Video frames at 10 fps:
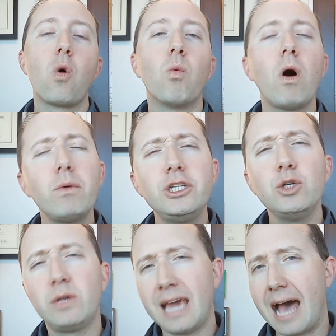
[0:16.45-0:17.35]
what would
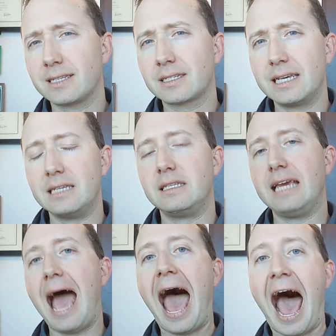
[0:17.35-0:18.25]
you guess is
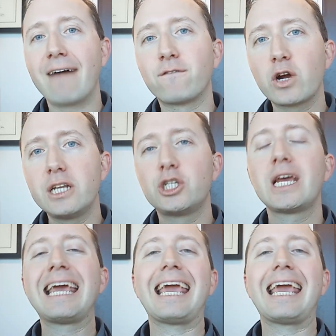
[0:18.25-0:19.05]
the average